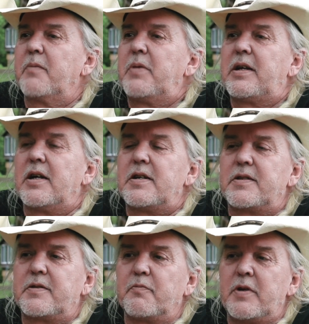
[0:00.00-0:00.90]

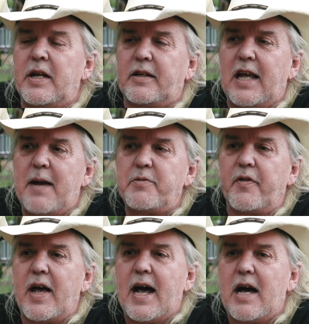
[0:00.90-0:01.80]
Because when it came
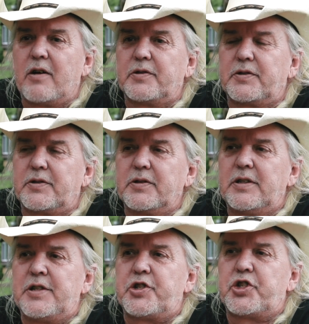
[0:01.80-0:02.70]
to the house,
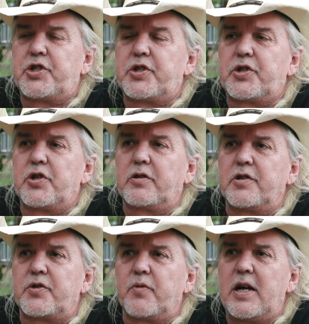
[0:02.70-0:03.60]
it sh took
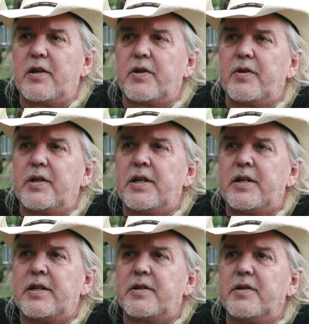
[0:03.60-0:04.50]
the trailer
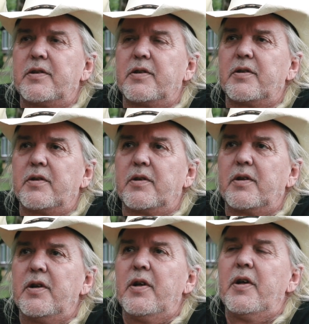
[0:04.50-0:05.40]
and it
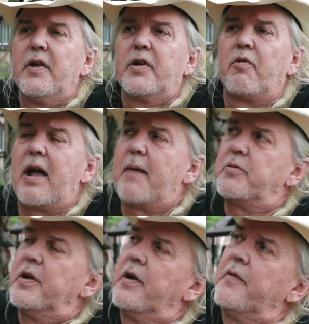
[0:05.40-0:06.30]

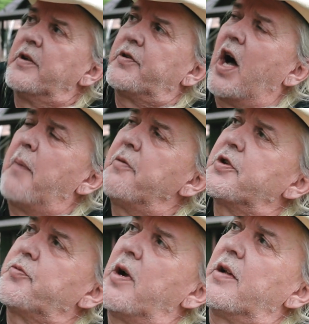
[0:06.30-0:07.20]
grabbed the top of
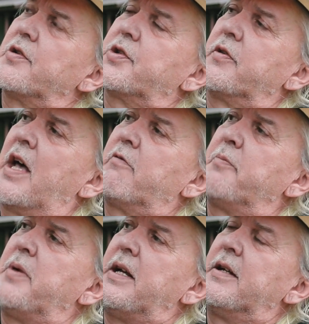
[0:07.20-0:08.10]
the trailer, so that
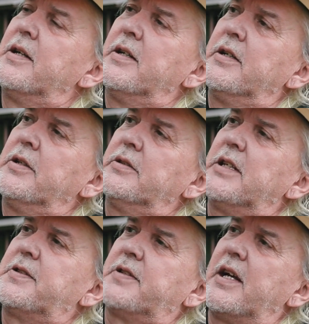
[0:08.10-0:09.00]
would be,
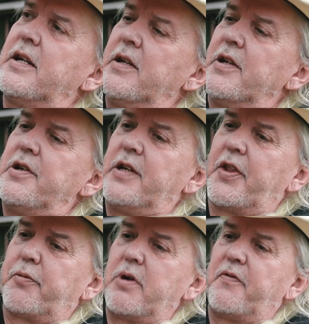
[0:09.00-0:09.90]
let's say you
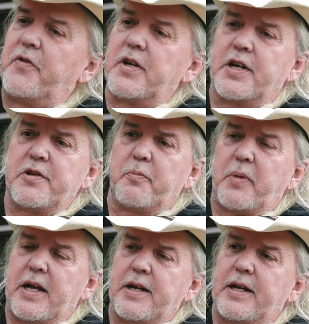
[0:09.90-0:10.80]
got three foot of
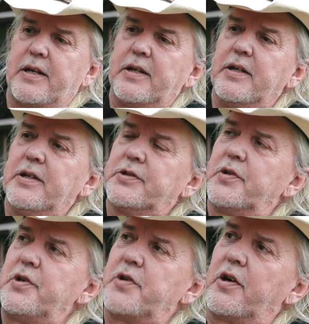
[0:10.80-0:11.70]
underpanning,
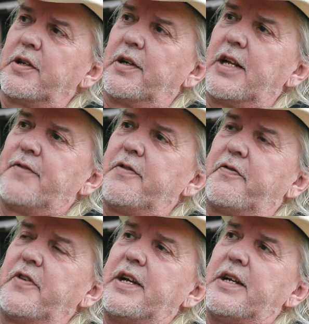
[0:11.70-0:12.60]
so you're talking eleven
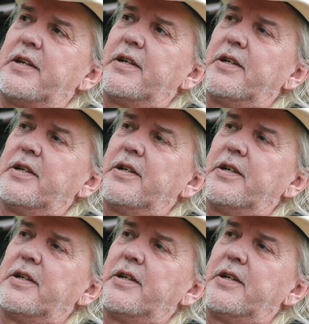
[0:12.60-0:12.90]
feet,